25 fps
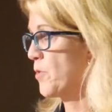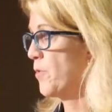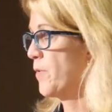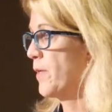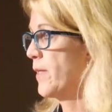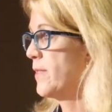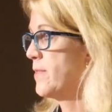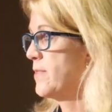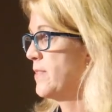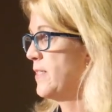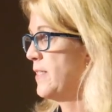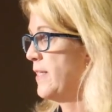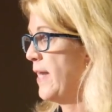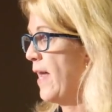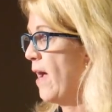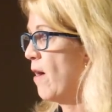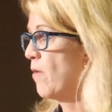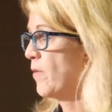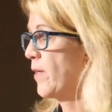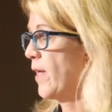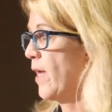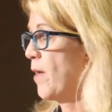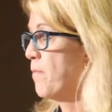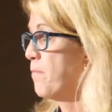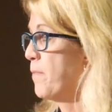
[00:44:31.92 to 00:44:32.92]
Surrogacy Now
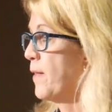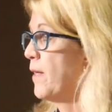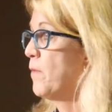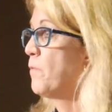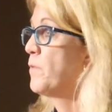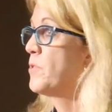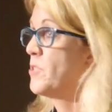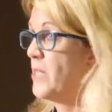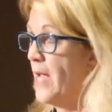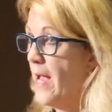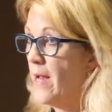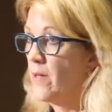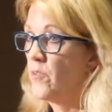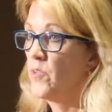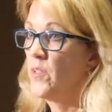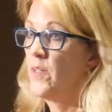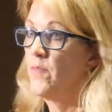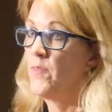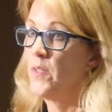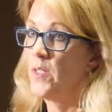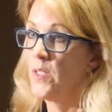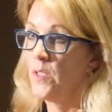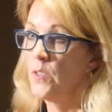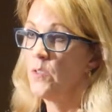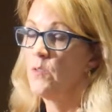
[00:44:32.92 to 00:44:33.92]
campaign, which actually
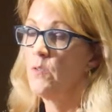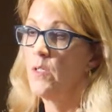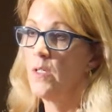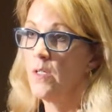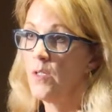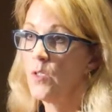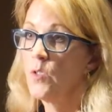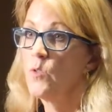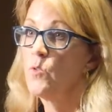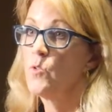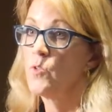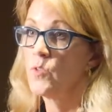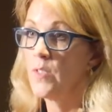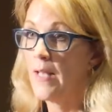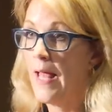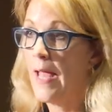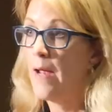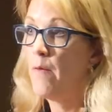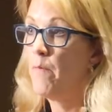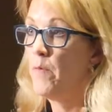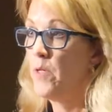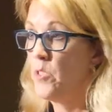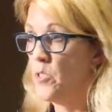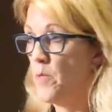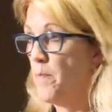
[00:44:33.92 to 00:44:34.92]
even includes
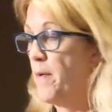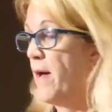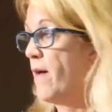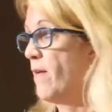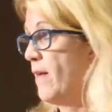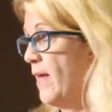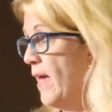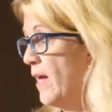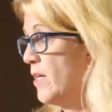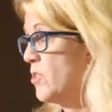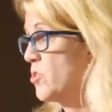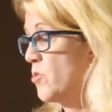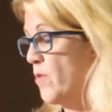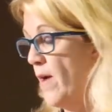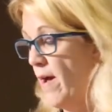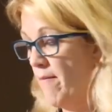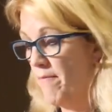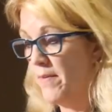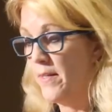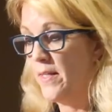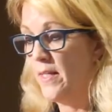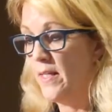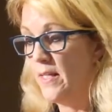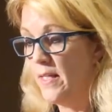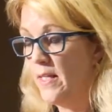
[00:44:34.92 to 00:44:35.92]
language about egg
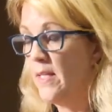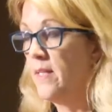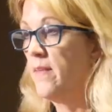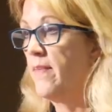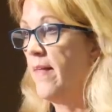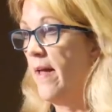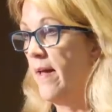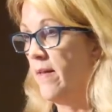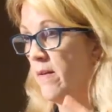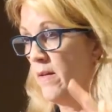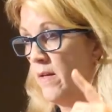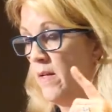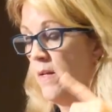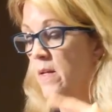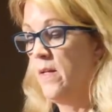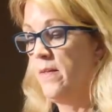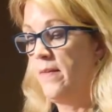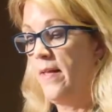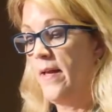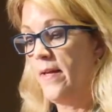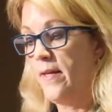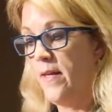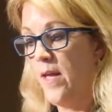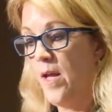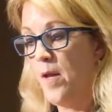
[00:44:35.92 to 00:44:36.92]
trafficking in that
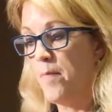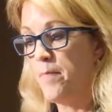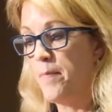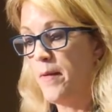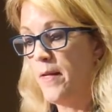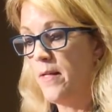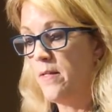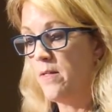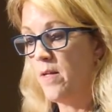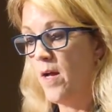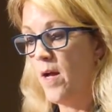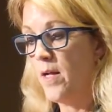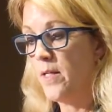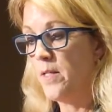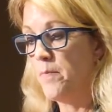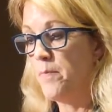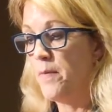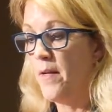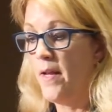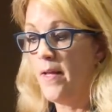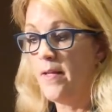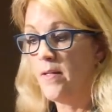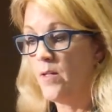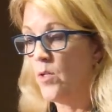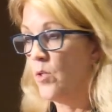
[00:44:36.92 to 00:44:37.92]
campaign
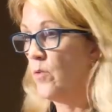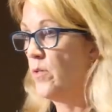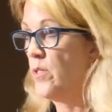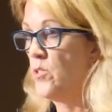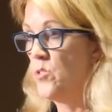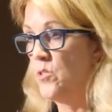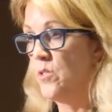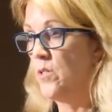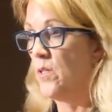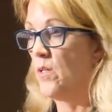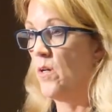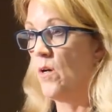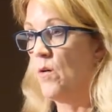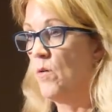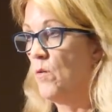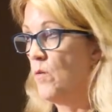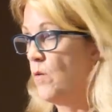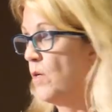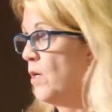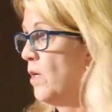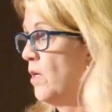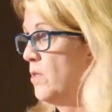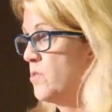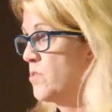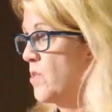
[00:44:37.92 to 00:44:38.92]
document. I encourage you to
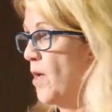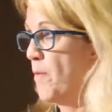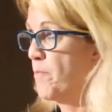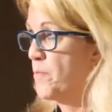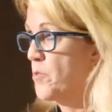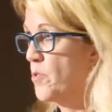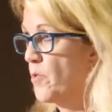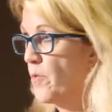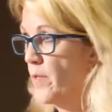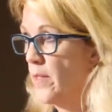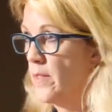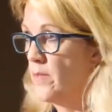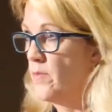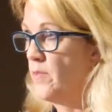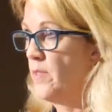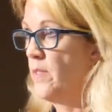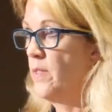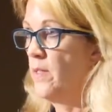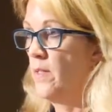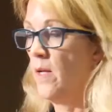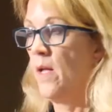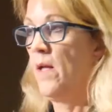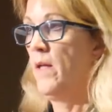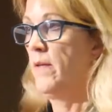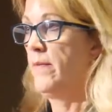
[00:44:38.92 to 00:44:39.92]
go
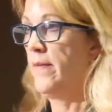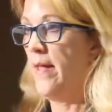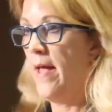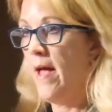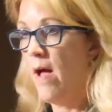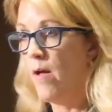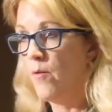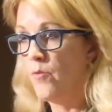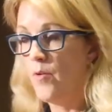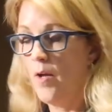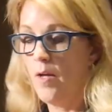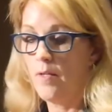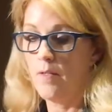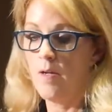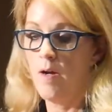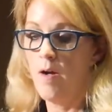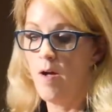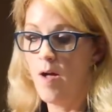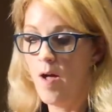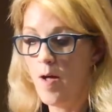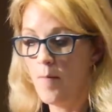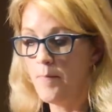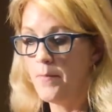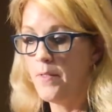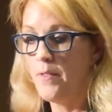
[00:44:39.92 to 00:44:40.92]

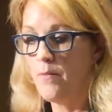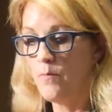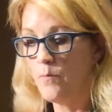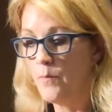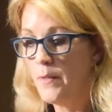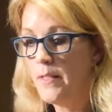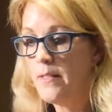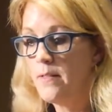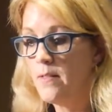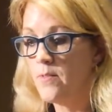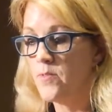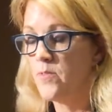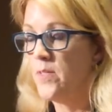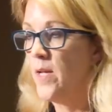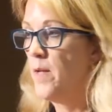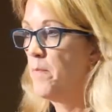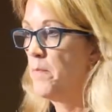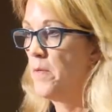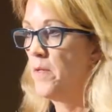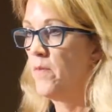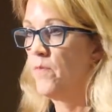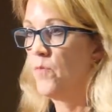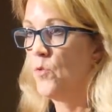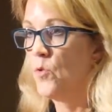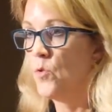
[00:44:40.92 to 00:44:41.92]
stopsurrogacynow.com and read the
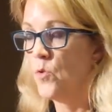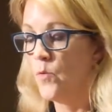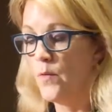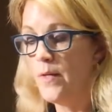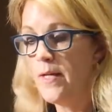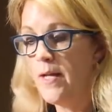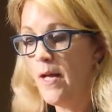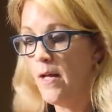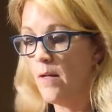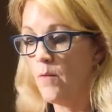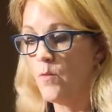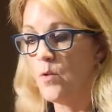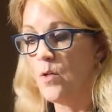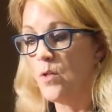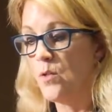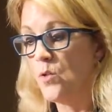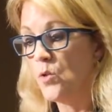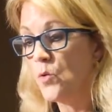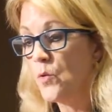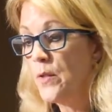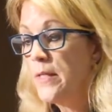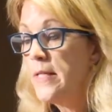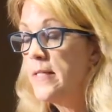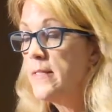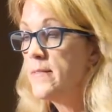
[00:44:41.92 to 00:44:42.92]
statement. If you
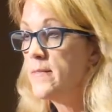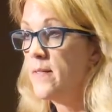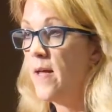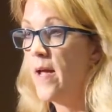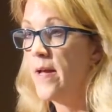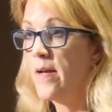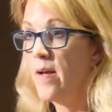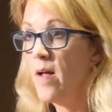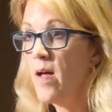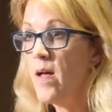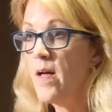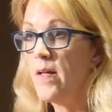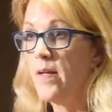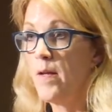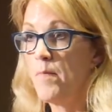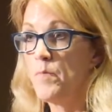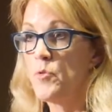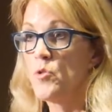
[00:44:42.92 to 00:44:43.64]
agree, sign on.